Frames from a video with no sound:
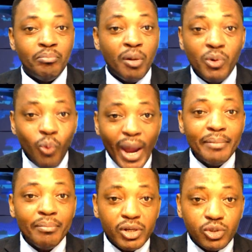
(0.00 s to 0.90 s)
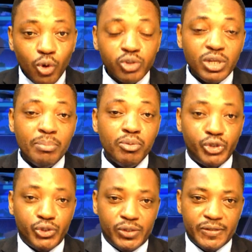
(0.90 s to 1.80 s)
Bobby Wine must go to the
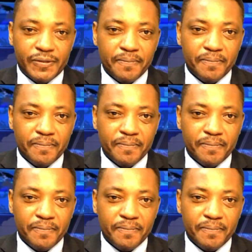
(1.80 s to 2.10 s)
bush.